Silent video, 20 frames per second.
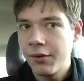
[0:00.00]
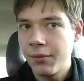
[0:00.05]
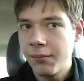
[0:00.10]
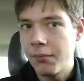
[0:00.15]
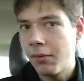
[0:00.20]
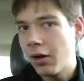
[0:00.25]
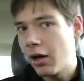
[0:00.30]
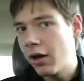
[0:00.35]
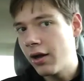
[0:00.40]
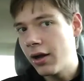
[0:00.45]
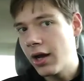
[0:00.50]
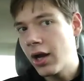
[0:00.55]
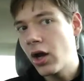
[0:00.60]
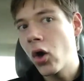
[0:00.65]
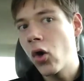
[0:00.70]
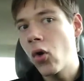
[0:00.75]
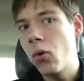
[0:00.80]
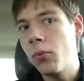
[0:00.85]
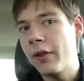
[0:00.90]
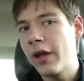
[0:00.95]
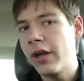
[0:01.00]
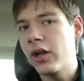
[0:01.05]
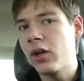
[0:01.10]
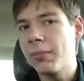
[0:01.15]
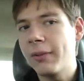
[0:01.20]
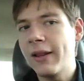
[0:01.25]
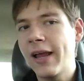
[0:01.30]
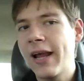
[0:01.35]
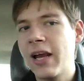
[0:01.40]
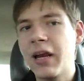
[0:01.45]
but a home that you
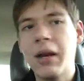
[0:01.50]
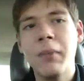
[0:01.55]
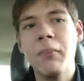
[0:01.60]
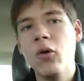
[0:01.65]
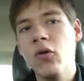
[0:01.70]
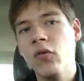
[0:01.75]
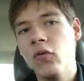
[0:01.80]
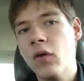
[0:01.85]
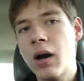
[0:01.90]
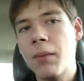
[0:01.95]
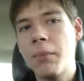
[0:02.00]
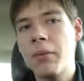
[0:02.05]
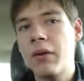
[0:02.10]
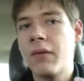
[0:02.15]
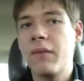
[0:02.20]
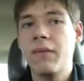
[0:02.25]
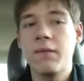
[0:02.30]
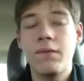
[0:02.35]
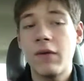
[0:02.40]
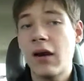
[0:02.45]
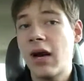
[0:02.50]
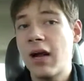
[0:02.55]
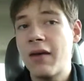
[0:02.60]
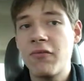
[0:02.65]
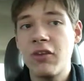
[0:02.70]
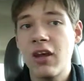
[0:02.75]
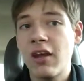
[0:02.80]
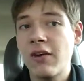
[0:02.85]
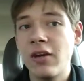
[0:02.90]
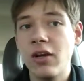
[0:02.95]
plan to move up in
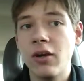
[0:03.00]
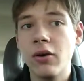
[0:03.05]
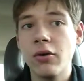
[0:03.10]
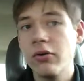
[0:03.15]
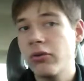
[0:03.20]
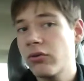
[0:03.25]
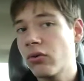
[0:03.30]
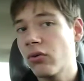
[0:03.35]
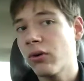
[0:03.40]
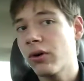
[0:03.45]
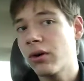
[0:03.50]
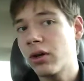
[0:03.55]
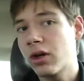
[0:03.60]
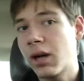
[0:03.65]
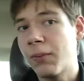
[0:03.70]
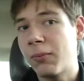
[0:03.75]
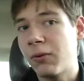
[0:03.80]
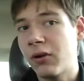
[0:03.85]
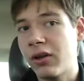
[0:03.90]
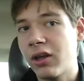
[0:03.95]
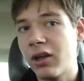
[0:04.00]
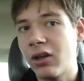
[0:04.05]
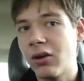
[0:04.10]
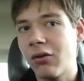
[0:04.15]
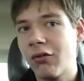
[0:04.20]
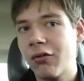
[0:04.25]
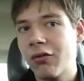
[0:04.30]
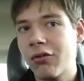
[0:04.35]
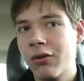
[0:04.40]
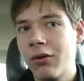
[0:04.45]
five, ten years or a couple of
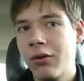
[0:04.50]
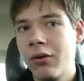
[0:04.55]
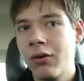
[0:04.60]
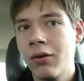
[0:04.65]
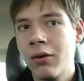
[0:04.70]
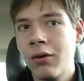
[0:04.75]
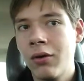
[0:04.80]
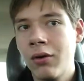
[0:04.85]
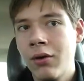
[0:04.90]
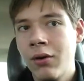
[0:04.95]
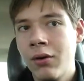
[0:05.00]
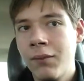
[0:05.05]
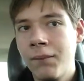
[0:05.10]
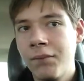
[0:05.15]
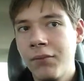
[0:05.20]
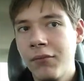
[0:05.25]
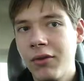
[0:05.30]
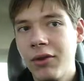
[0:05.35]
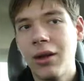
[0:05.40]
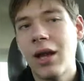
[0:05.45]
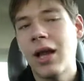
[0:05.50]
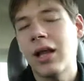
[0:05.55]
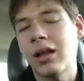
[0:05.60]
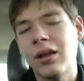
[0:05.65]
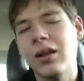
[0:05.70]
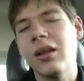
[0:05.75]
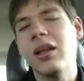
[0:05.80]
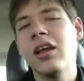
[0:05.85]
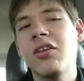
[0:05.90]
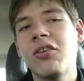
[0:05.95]
years. At
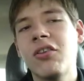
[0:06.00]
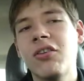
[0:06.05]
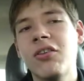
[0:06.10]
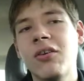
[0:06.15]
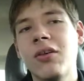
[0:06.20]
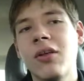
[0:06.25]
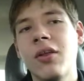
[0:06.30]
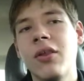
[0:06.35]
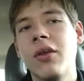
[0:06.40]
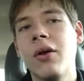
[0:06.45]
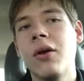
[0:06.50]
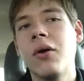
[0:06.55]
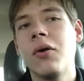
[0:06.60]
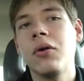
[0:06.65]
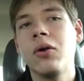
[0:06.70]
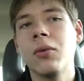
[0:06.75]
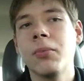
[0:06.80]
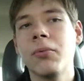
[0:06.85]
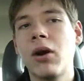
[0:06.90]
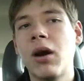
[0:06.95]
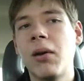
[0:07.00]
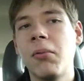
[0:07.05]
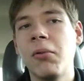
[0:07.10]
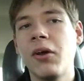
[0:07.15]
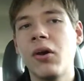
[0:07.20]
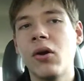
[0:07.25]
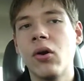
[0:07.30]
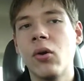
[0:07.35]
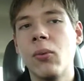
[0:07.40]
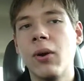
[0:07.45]
least, though, you're
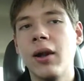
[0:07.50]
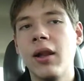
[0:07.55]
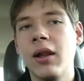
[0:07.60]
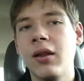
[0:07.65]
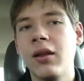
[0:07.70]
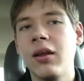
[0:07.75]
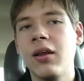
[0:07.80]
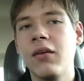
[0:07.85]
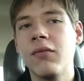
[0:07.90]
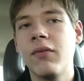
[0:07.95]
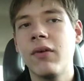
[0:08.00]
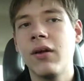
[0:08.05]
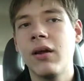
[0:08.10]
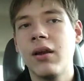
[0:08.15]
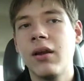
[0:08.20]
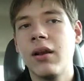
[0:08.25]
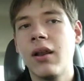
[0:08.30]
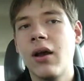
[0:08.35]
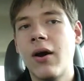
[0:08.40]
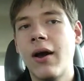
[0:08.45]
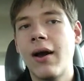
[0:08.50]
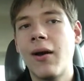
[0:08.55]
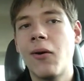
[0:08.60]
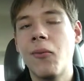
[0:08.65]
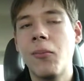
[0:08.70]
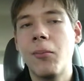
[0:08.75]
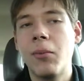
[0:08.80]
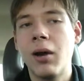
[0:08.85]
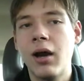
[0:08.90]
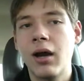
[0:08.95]
probably going to want to live in the
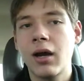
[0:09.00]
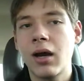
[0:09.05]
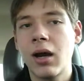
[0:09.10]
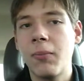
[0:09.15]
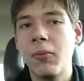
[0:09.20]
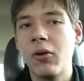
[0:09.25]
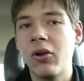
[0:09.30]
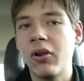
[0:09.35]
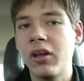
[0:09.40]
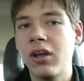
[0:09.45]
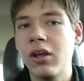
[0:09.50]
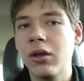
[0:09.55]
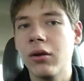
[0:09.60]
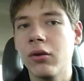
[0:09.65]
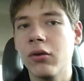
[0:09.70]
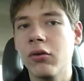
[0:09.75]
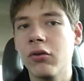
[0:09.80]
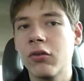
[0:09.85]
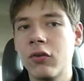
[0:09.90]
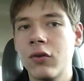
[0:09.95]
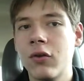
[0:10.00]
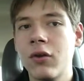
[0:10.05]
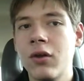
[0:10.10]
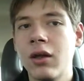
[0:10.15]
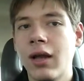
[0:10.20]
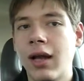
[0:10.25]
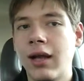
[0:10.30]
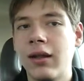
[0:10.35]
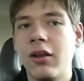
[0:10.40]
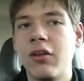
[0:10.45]
home a couple of years,
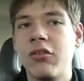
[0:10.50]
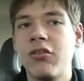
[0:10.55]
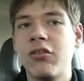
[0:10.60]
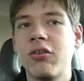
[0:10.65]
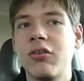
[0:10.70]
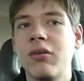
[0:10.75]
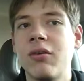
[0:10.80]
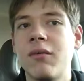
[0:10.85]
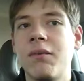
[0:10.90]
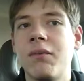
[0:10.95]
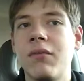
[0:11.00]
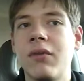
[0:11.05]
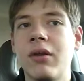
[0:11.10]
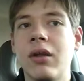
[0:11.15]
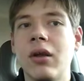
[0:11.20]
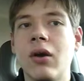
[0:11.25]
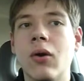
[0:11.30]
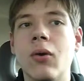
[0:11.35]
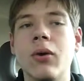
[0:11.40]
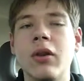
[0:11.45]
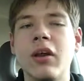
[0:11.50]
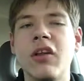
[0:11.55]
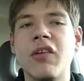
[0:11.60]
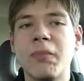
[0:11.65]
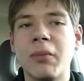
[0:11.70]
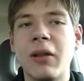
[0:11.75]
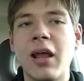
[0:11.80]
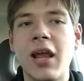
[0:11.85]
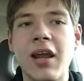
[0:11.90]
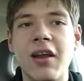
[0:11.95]
unless, or at
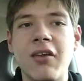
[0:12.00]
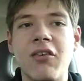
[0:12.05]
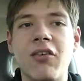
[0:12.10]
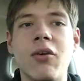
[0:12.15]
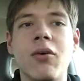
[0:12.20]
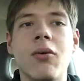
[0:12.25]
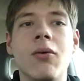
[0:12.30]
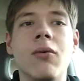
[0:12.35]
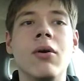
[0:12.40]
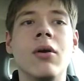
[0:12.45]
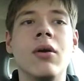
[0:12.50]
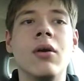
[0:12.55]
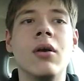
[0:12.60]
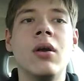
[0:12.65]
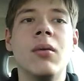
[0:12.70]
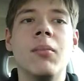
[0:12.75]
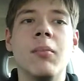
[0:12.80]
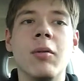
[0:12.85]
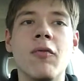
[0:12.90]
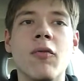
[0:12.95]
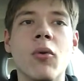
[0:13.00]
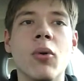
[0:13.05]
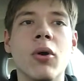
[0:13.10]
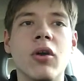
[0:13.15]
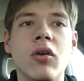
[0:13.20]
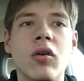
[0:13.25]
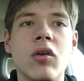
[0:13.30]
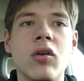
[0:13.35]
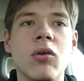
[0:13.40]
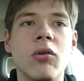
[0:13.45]
least plan to, before
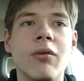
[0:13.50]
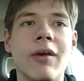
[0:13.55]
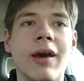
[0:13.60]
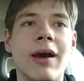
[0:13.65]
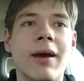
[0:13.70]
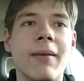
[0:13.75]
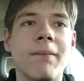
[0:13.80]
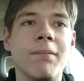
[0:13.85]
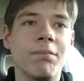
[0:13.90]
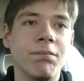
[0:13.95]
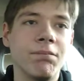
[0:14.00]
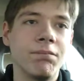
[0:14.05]
you do that.